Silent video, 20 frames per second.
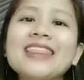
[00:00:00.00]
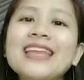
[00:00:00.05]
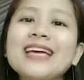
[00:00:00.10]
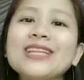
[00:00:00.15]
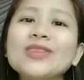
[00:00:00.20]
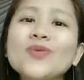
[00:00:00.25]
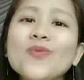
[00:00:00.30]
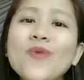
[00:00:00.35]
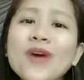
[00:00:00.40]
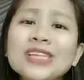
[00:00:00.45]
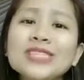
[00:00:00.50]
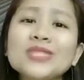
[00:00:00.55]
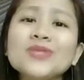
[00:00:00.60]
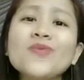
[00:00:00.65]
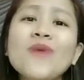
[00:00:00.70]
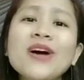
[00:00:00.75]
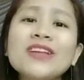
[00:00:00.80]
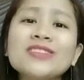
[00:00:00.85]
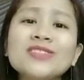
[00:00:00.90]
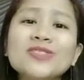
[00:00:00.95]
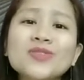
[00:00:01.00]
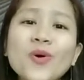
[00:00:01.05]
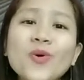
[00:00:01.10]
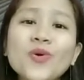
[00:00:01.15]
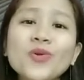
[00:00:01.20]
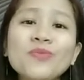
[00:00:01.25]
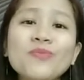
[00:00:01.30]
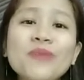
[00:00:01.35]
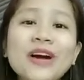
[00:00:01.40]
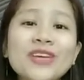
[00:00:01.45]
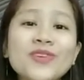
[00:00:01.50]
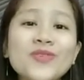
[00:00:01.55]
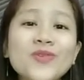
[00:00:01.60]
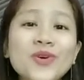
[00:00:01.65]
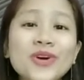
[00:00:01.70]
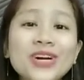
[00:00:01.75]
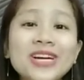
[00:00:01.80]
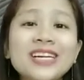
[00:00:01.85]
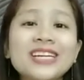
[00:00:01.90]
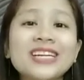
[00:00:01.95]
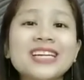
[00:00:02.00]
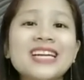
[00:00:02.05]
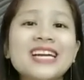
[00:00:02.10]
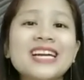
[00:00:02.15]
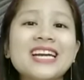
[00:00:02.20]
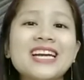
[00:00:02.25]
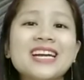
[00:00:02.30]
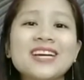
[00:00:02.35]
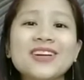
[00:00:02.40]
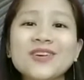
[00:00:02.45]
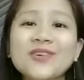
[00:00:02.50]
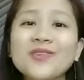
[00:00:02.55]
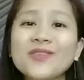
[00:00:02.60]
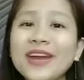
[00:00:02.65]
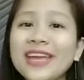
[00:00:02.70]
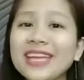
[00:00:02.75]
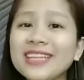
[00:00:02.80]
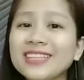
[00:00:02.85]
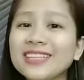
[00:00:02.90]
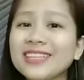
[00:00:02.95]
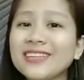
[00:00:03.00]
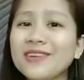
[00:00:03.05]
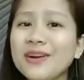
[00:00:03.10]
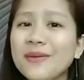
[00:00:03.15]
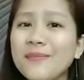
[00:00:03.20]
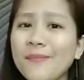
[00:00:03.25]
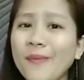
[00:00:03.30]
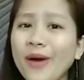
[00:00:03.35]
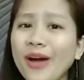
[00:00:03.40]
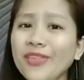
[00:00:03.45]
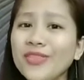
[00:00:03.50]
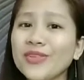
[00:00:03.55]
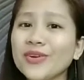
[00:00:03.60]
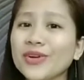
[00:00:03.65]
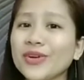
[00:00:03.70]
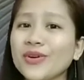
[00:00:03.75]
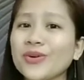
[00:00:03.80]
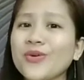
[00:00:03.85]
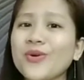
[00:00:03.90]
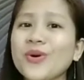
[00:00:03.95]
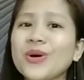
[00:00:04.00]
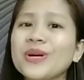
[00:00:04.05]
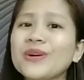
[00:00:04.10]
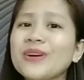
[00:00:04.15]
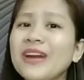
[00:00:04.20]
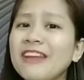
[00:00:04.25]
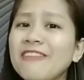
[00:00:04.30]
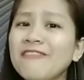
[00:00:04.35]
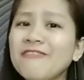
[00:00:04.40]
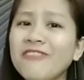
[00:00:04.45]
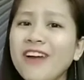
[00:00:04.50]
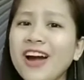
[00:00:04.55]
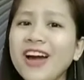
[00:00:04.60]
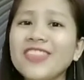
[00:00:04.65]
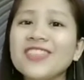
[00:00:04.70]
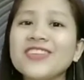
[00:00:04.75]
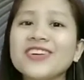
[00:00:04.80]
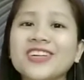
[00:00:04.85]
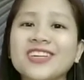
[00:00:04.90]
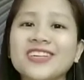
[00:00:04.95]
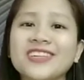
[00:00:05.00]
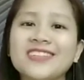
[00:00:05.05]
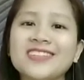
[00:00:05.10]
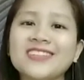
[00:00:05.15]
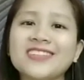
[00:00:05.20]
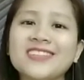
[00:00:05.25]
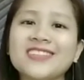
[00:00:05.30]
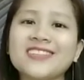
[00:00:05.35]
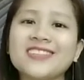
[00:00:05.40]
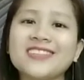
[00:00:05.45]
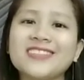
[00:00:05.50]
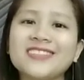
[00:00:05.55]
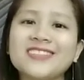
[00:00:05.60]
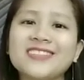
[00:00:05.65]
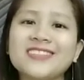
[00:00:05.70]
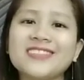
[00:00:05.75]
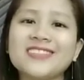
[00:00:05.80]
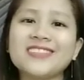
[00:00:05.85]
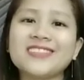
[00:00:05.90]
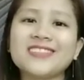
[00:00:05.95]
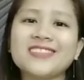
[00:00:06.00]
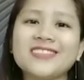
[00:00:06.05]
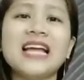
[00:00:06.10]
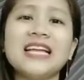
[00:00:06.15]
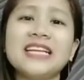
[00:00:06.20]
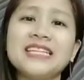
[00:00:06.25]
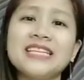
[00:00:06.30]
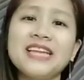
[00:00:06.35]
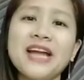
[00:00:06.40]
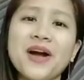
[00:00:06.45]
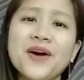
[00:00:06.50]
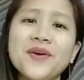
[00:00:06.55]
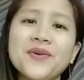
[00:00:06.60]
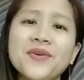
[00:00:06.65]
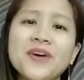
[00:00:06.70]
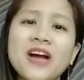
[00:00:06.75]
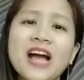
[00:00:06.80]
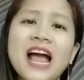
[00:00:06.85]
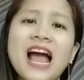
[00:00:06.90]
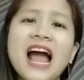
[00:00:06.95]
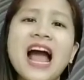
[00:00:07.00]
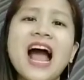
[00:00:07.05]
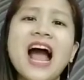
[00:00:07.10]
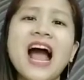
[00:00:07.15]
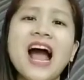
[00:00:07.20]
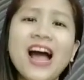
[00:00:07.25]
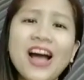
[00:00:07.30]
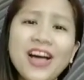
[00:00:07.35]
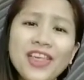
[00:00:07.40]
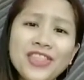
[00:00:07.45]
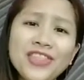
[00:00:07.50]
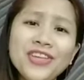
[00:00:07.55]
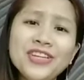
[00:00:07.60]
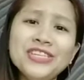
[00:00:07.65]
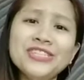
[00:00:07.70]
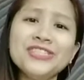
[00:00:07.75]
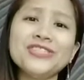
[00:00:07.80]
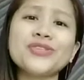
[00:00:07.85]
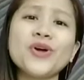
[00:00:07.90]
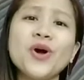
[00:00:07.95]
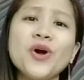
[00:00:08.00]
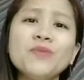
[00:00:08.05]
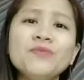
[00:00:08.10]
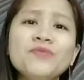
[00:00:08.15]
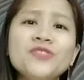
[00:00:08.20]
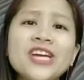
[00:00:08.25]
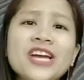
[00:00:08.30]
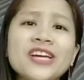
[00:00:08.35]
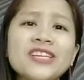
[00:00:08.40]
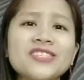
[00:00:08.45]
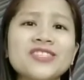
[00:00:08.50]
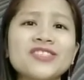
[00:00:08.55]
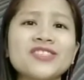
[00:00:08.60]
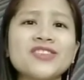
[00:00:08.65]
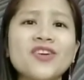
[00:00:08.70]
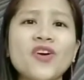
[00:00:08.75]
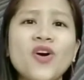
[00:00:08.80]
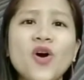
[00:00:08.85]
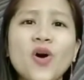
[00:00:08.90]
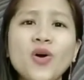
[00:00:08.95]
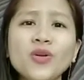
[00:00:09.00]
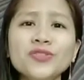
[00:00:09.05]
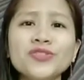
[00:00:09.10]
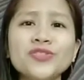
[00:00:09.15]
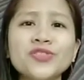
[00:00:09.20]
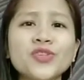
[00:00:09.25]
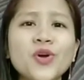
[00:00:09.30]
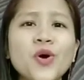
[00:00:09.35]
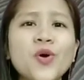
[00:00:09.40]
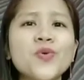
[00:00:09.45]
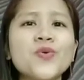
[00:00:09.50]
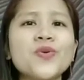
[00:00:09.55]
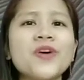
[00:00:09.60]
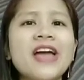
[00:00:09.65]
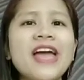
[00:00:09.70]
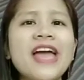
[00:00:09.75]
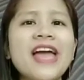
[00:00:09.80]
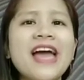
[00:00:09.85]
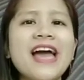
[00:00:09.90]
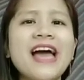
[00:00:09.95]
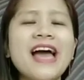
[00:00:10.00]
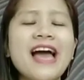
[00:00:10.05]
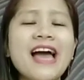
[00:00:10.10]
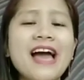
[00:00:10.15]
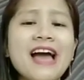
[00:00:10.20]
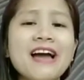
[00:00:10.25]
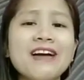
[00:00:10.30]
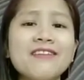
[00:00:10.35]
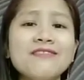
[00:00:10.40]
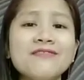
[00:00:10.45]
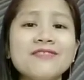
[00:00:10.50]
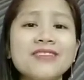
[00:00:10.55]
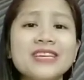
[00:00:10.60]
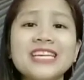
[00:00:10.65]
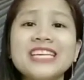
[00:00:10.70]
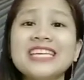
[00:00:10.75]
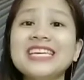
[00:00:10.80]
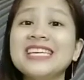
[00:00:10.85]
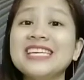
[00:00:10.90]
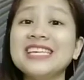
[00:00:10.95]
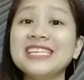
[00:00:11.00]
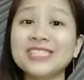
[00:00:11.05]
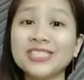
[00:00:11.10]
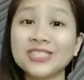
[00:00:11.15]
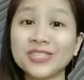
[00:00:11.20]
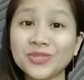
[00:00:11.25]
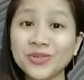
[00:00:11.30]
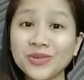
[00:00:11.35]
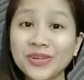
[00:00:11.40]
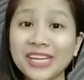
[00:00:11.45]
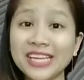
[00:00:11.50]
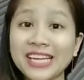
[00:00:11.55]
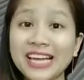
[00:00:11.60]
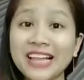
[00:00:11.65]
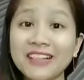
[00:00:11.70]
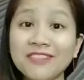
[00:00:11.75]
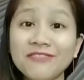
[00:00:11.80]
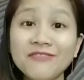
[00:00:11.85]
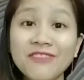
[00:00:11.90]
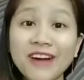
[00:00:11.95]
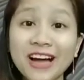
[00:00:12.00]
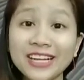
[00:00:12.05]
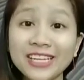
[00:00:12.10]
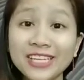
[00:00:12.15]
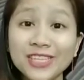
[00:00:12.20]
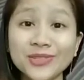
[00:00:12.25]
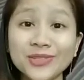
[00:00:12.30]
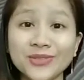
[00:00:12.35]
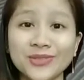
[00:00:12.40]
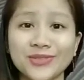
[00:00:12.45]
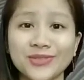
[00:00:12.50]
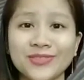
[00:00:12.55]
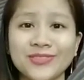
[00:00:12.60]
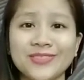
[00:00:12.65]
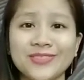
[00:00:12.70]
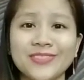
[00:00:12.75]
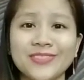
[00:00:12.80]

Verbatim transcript: that was once owned by your great-grandmother or grandfather. Now, other objects also have historical value.